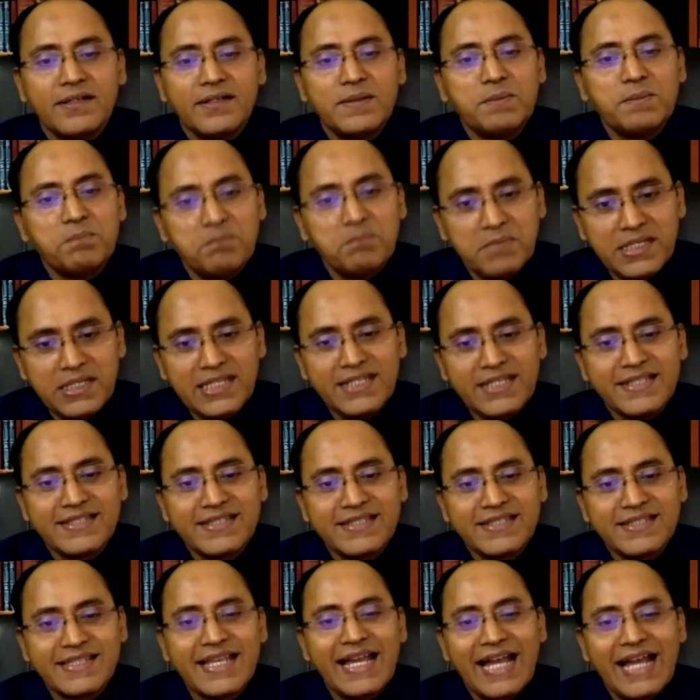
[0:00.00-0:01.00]

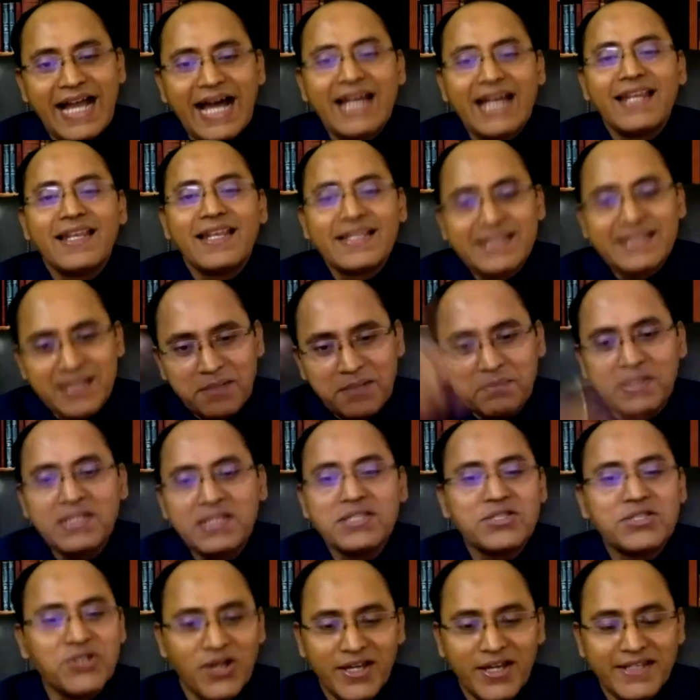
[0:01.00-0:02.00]
means unless somebody
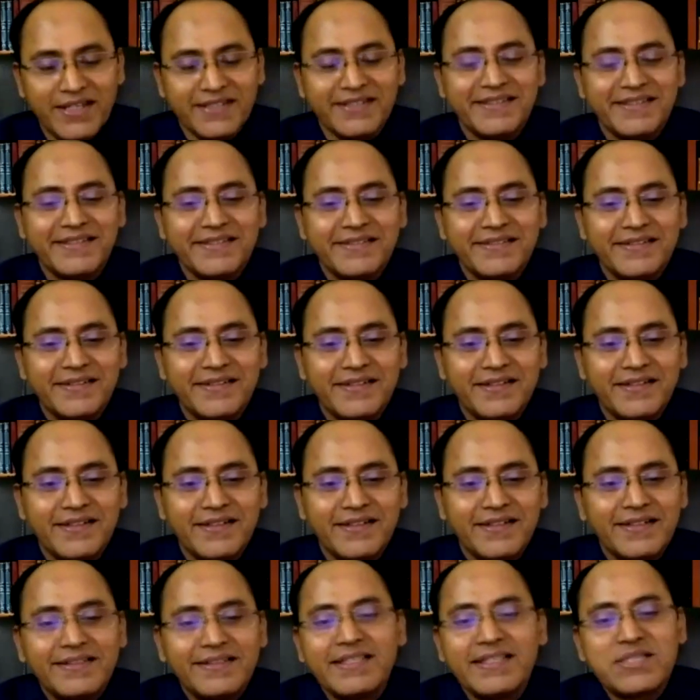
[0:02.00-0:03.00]
joined,
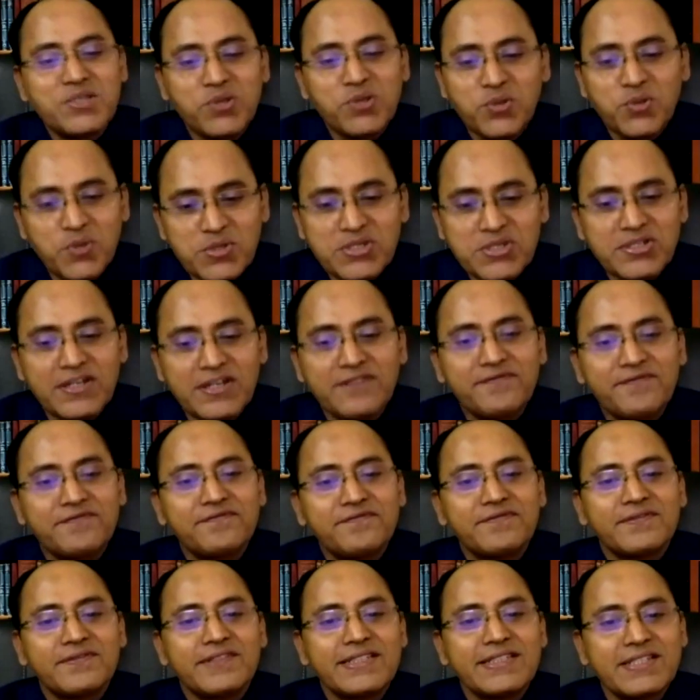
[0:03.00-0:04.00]
there's no question of
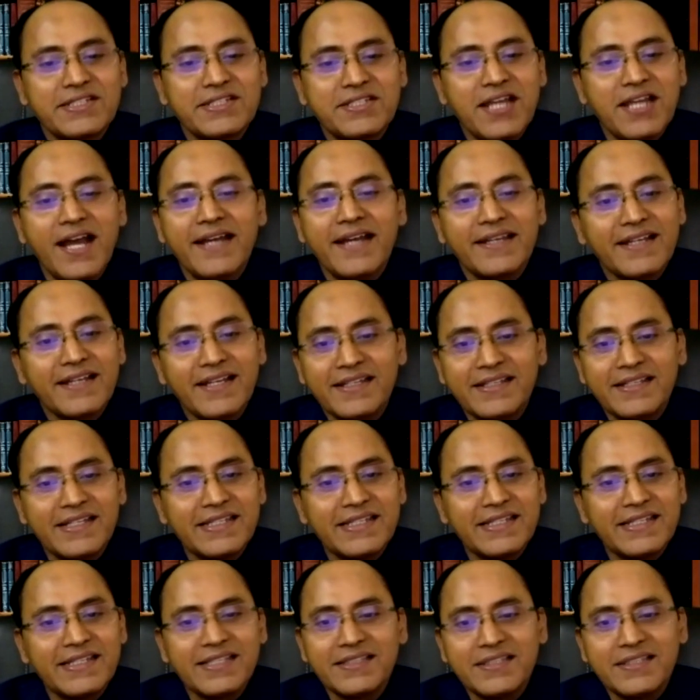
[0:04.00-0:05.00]
he's retiring and
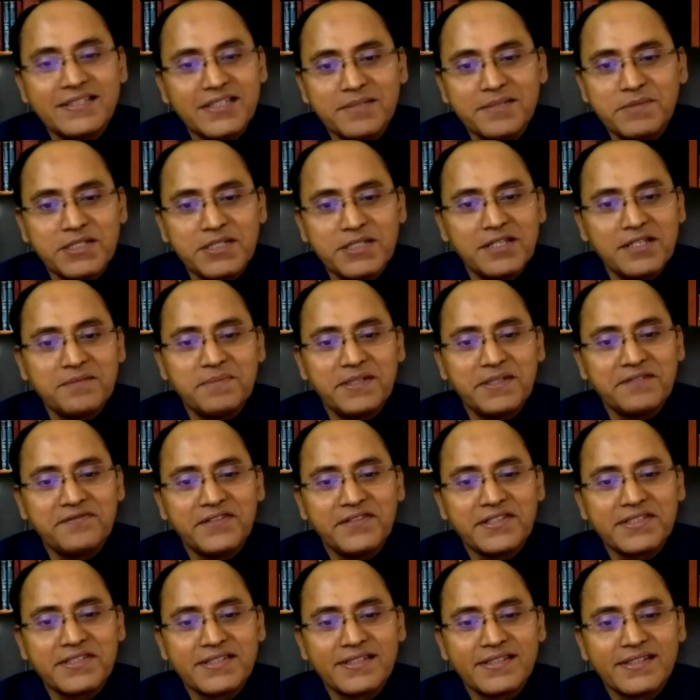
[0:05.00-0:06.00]
getting the terminal
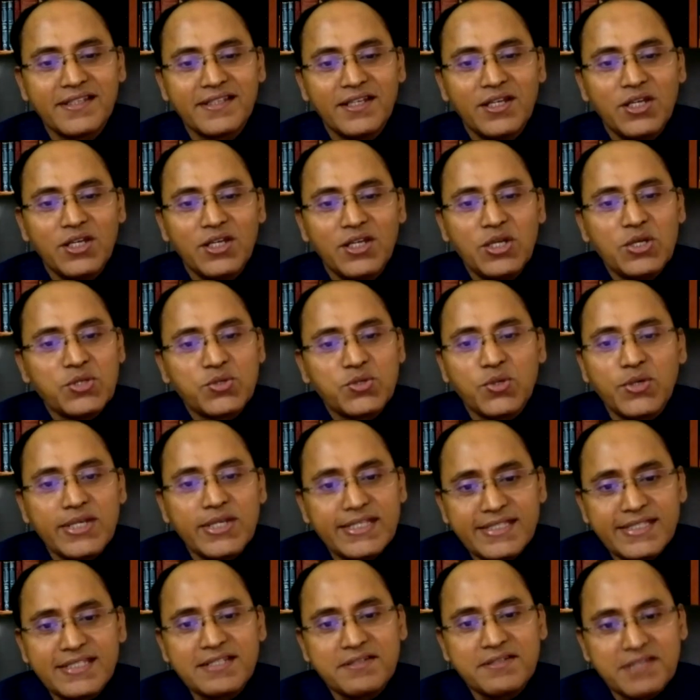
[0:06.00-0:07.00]
benefits. So is
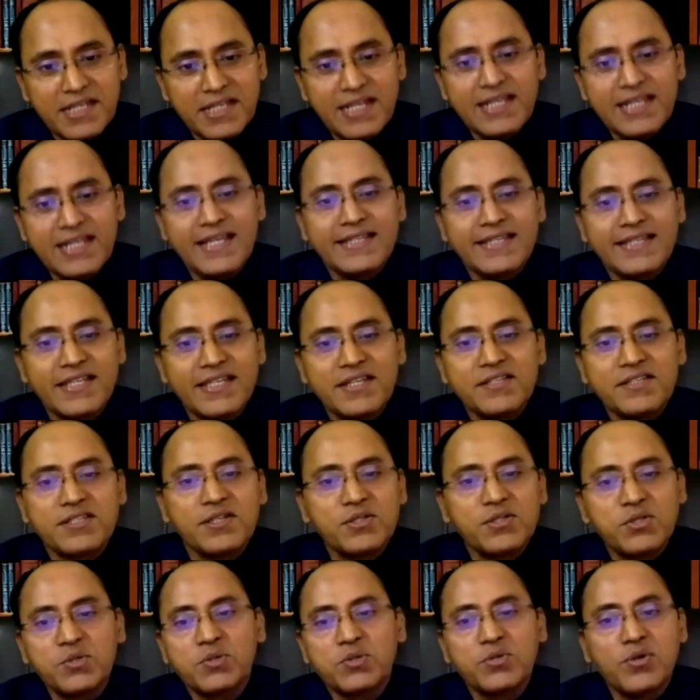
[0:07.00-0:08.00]
it really essential
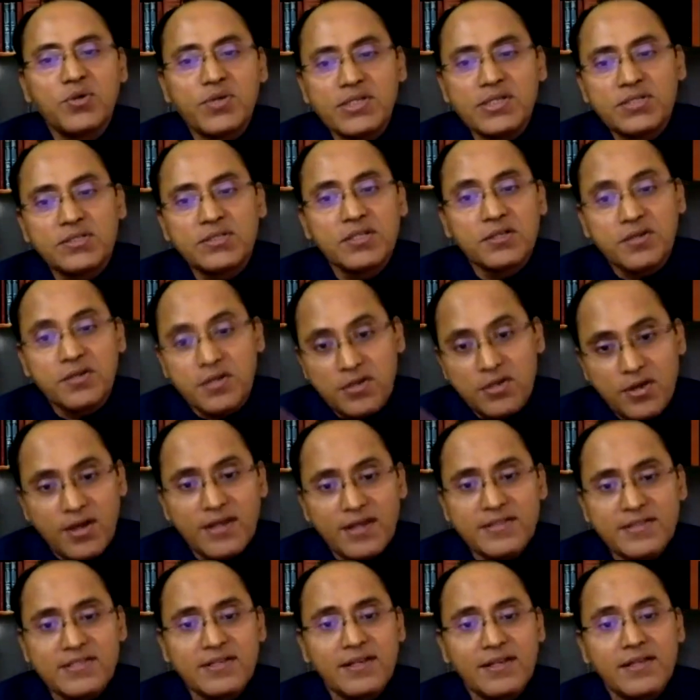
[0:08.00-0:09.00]
to go into the
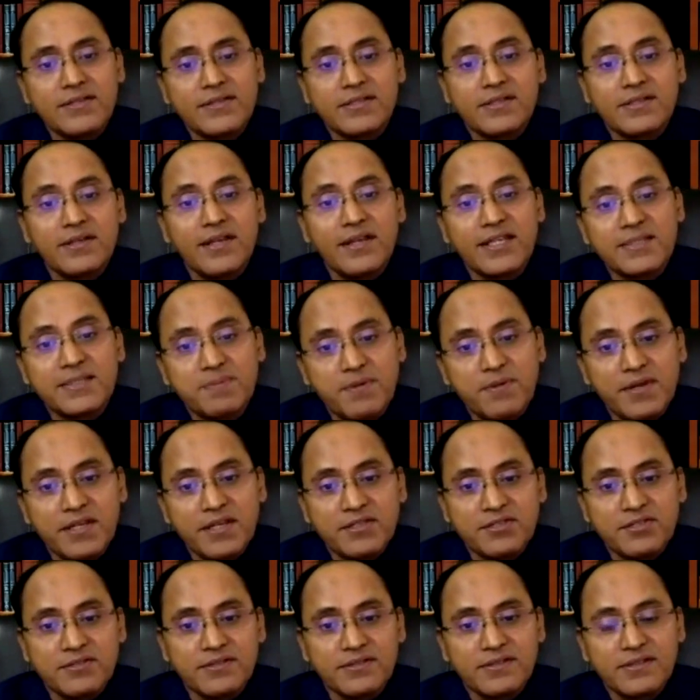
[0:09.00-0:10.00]
chronological
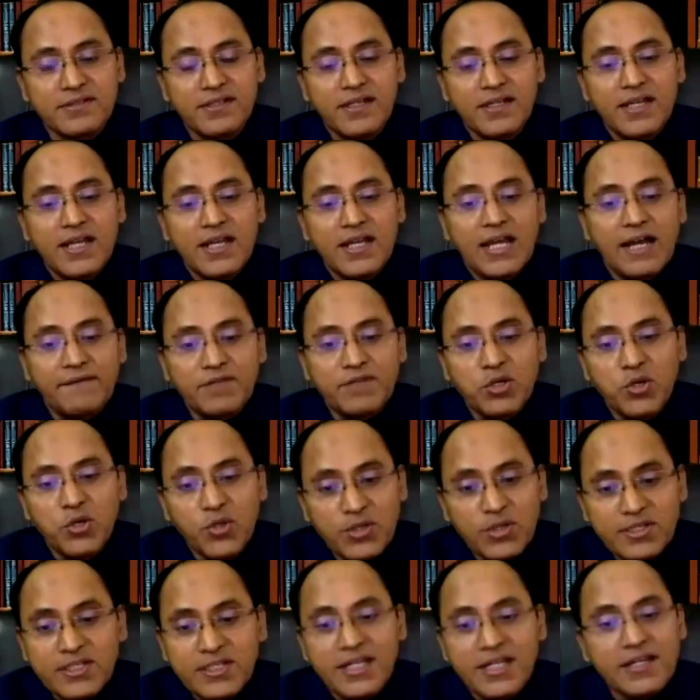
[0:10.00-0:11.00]
explanation of the
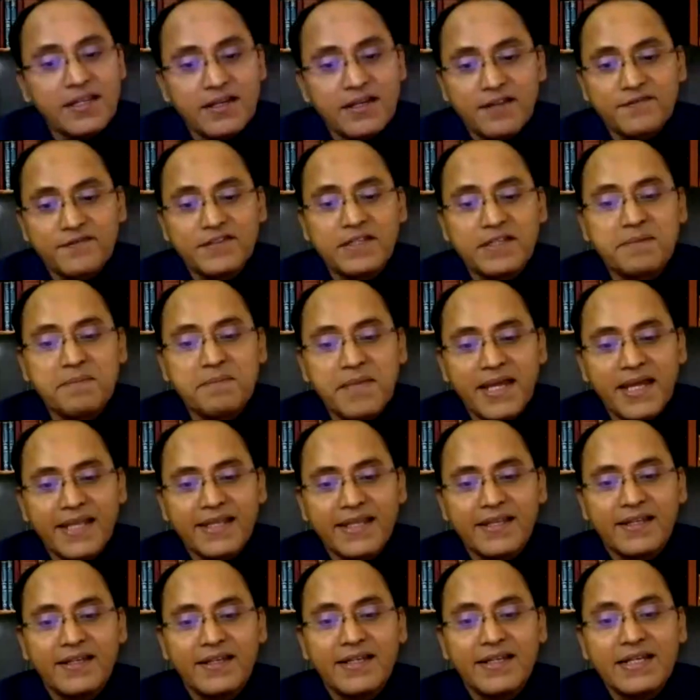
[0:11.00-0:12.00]
whole career of that man?
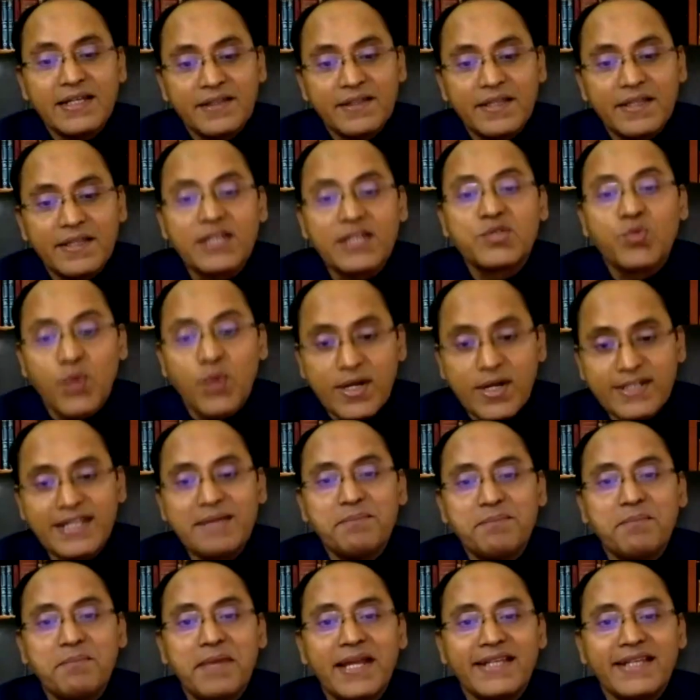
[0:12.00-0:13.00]
That's what I
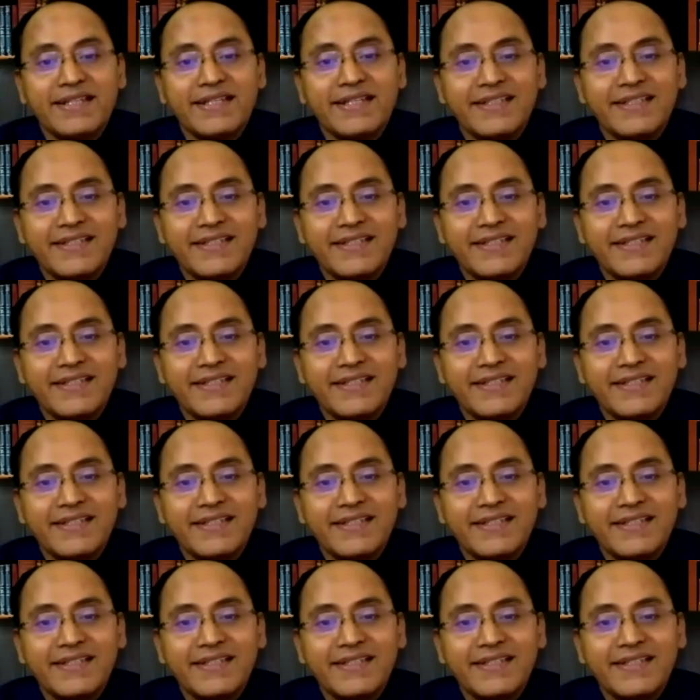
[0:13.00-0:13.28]
meant.